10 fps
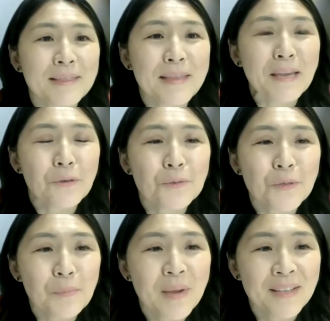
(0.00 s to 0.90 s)
Thank you
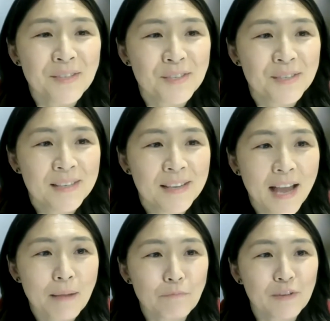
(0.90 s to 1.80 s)
so much.
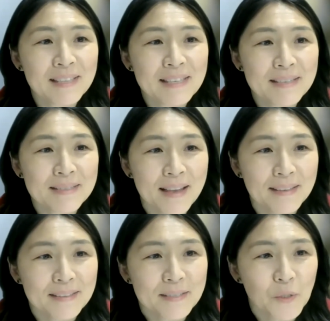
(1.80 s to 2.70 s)
I'm really
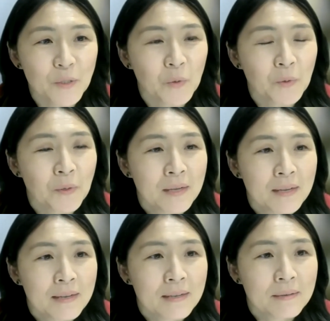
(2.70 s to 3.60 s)
excited to
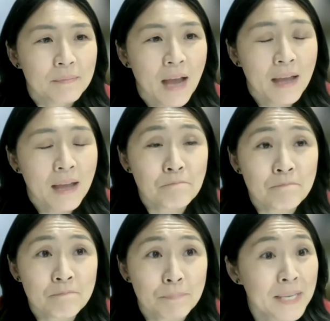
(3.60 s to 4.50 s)

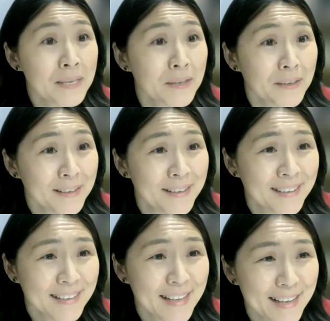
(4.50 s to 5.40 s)
be here,
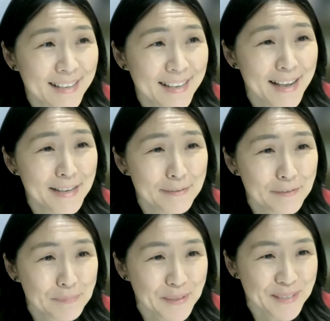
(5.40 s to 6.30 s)
kind of
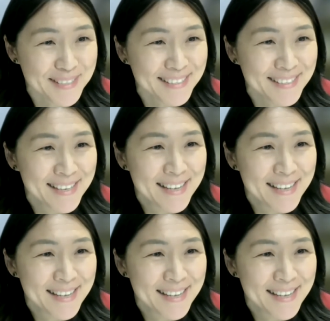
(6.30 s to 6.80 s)
in person.